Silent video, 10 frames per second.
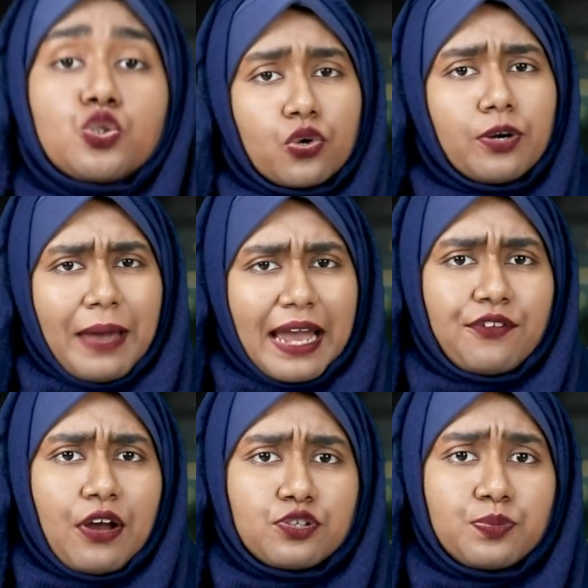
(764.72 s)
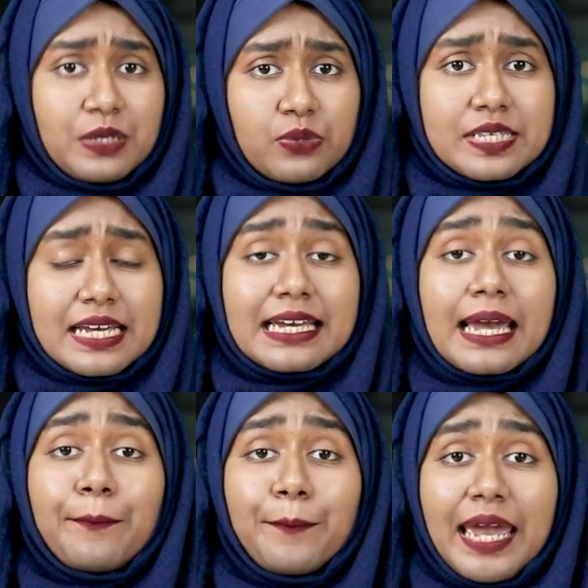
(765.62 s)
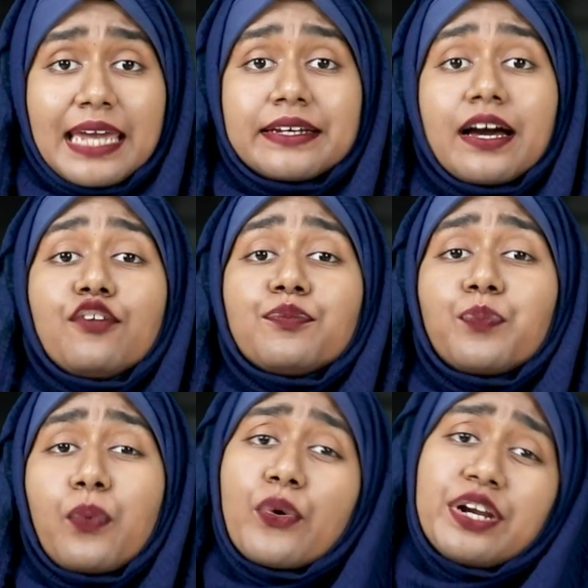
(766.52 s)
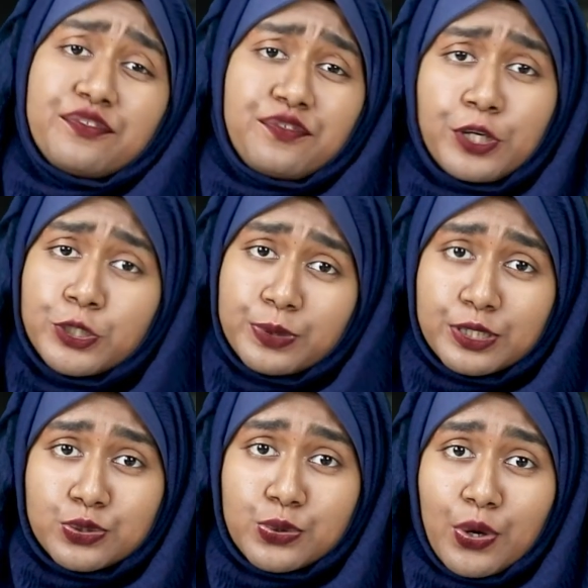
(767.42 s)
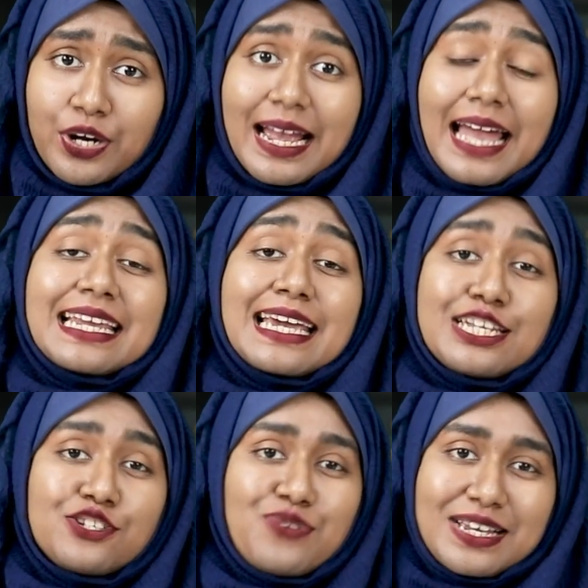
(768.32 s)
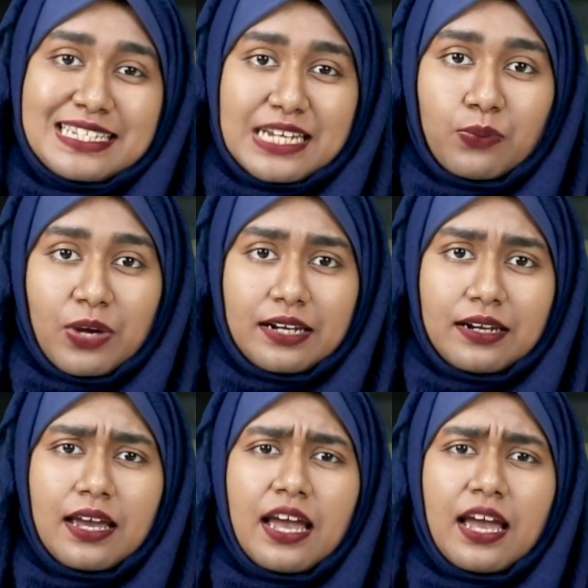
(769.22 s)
Tour background music can make a boring virtual tour an interesting one.